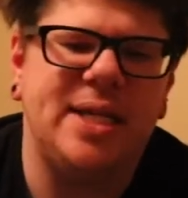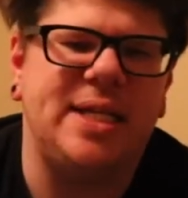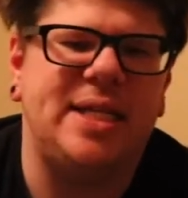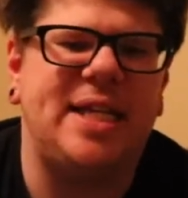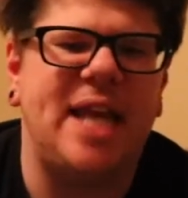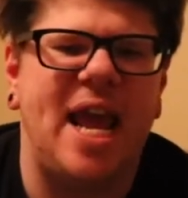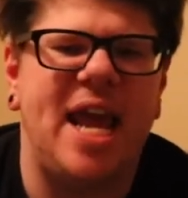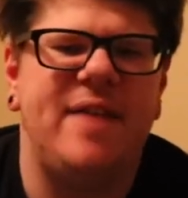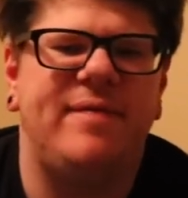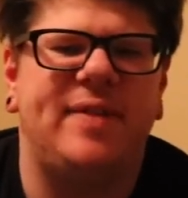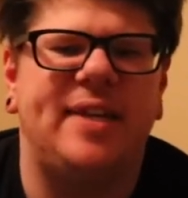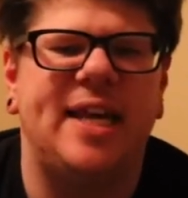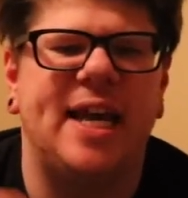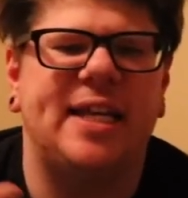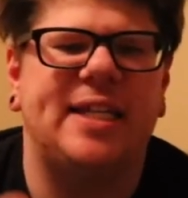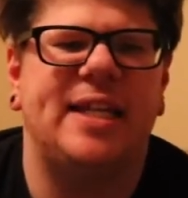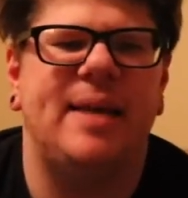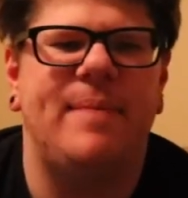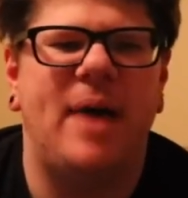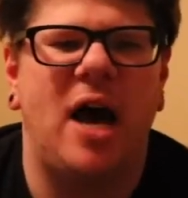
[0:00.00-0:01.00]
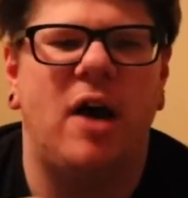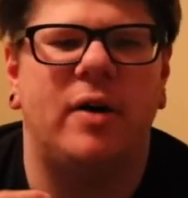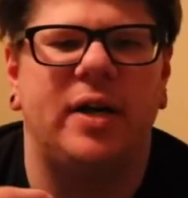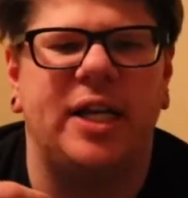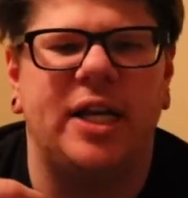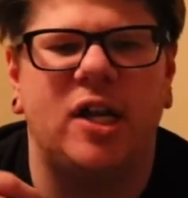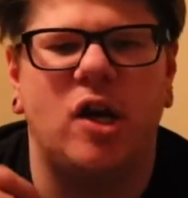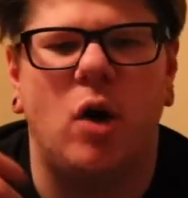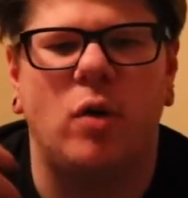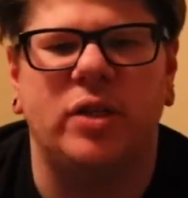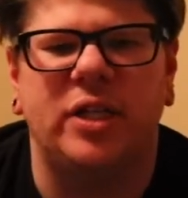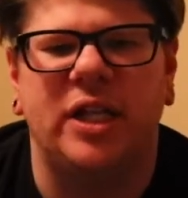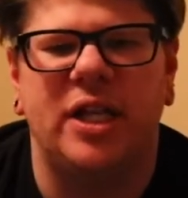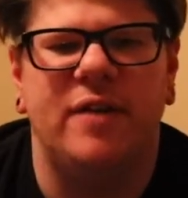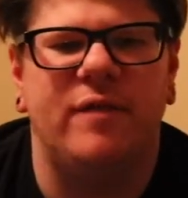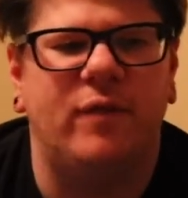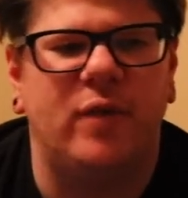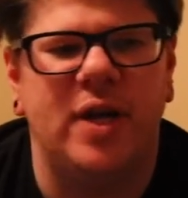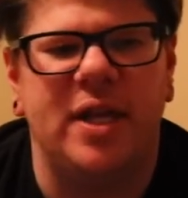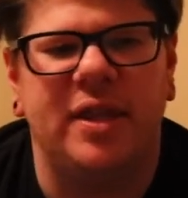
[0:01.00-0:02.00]
Dave kicks them out and he goes
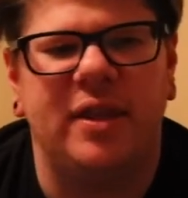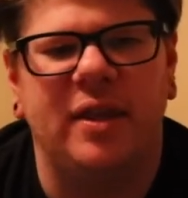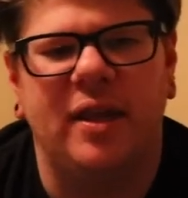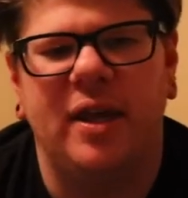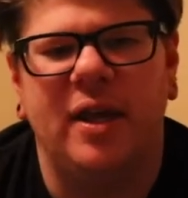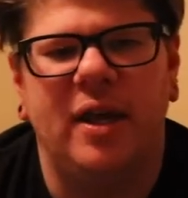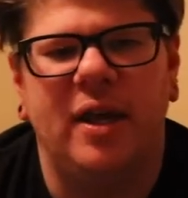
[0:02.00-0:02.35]
live with